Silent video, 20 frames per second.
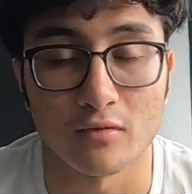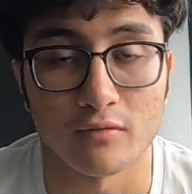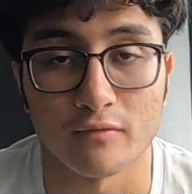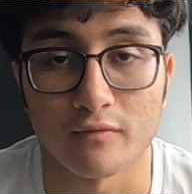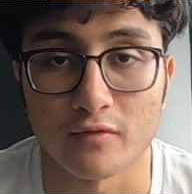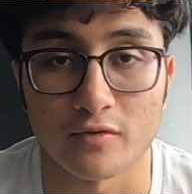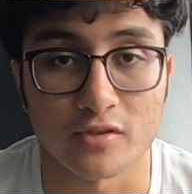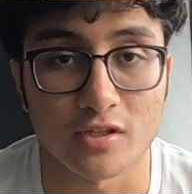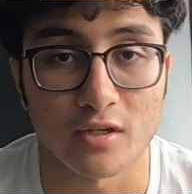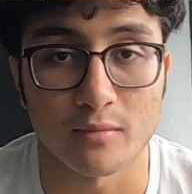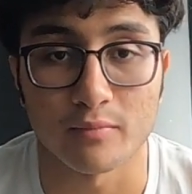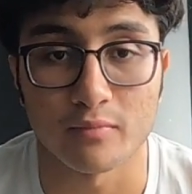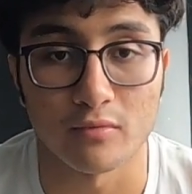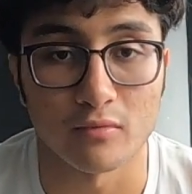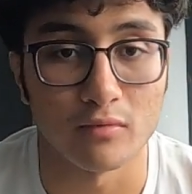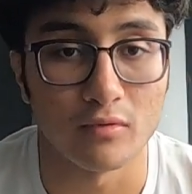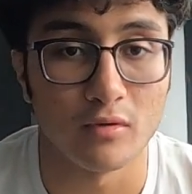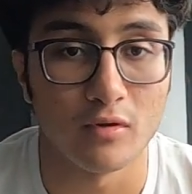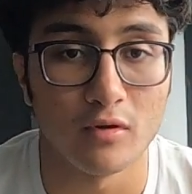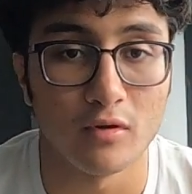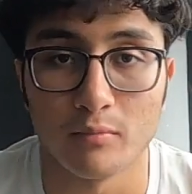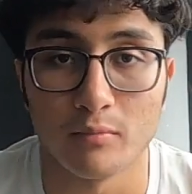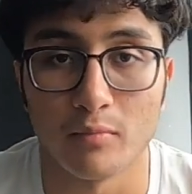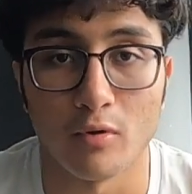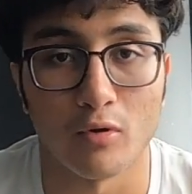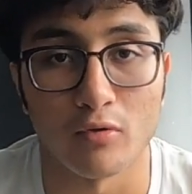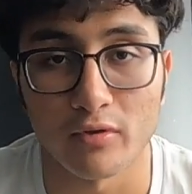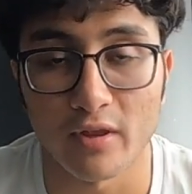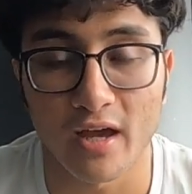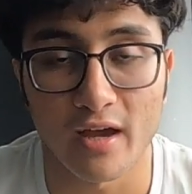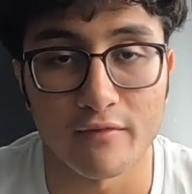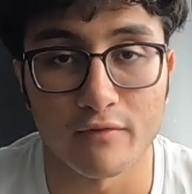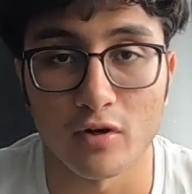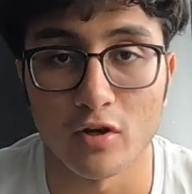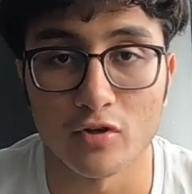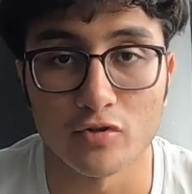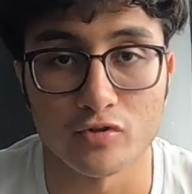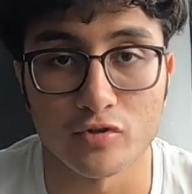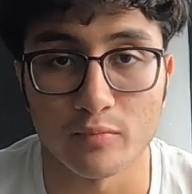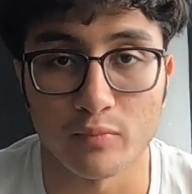For example, both have
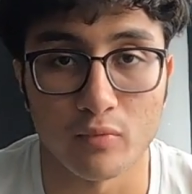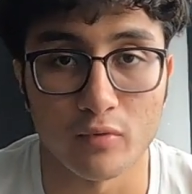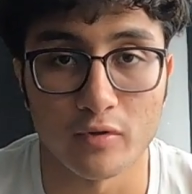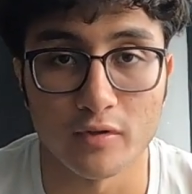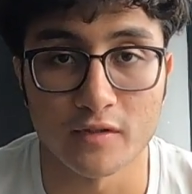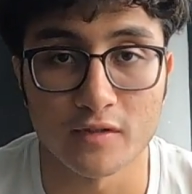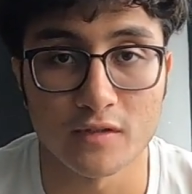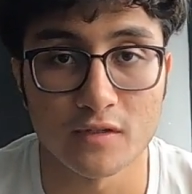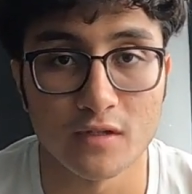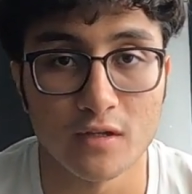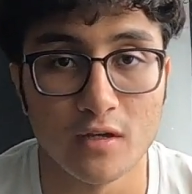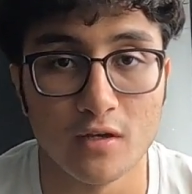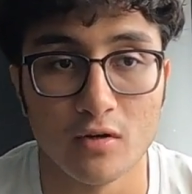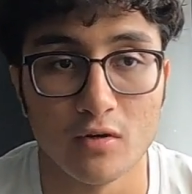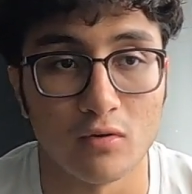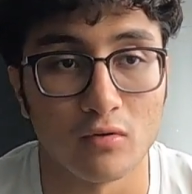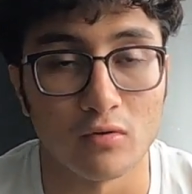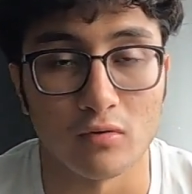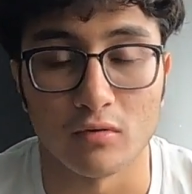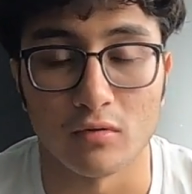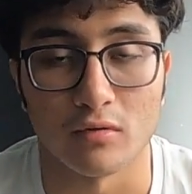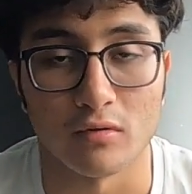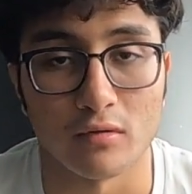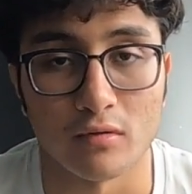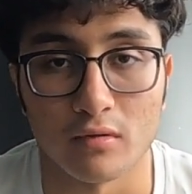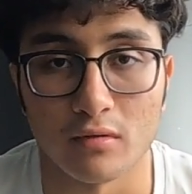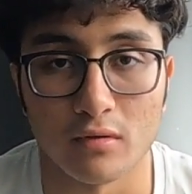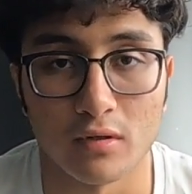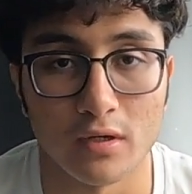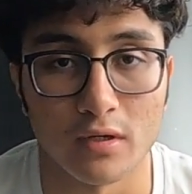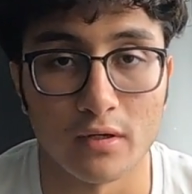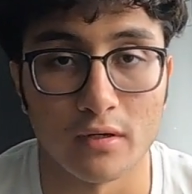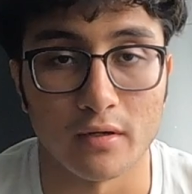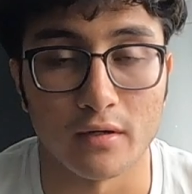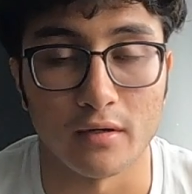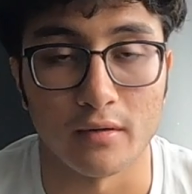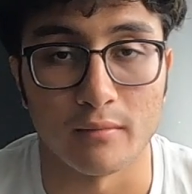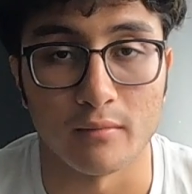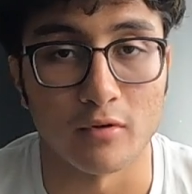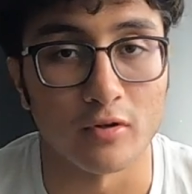100 points, or
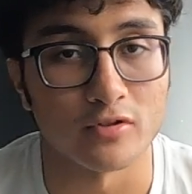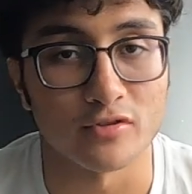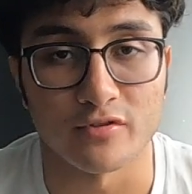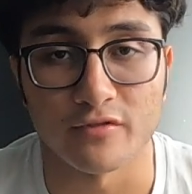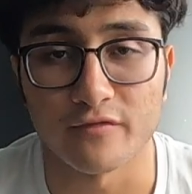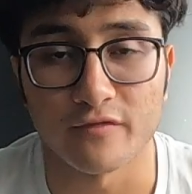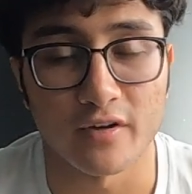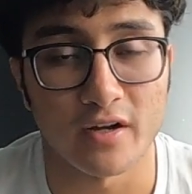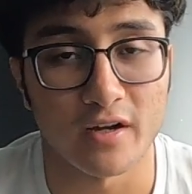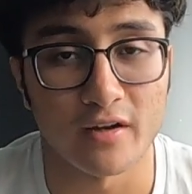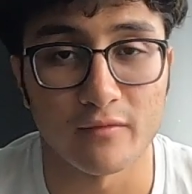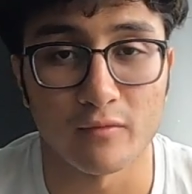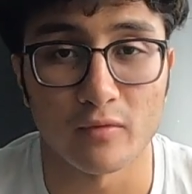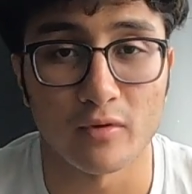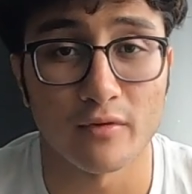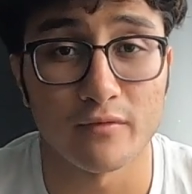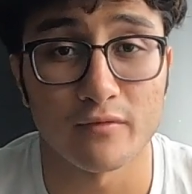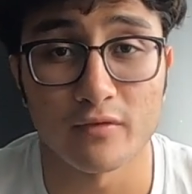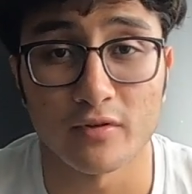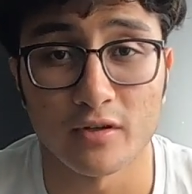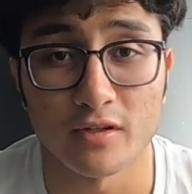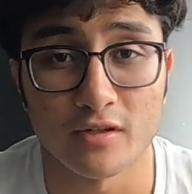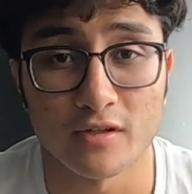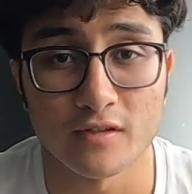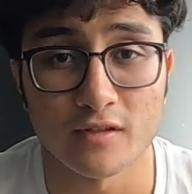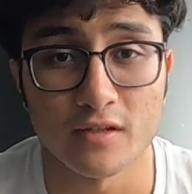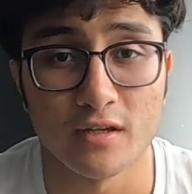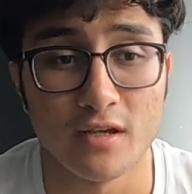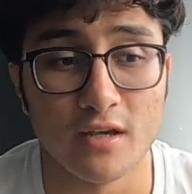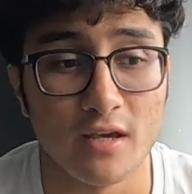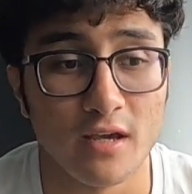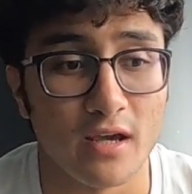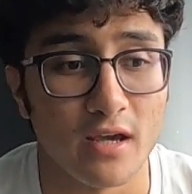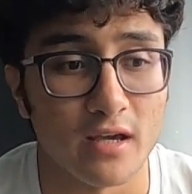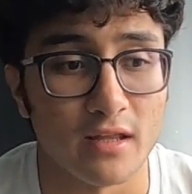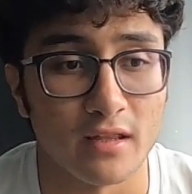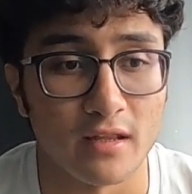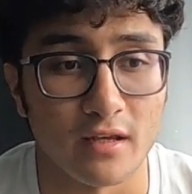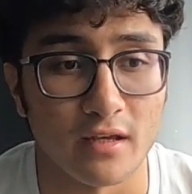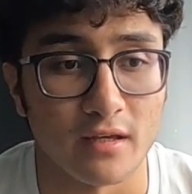105, whatever it is,
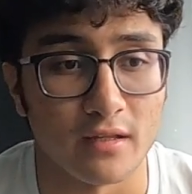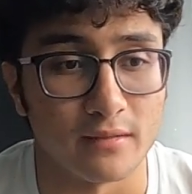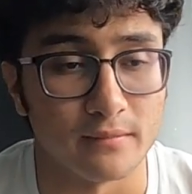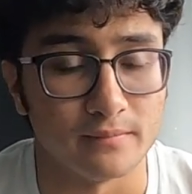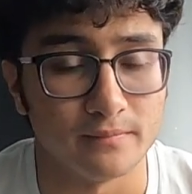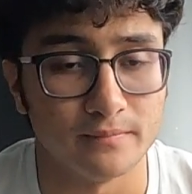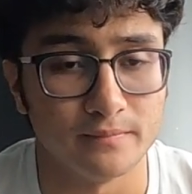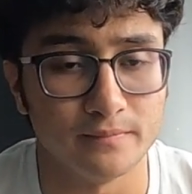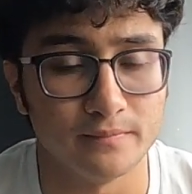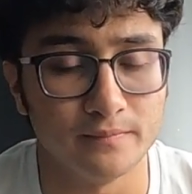and then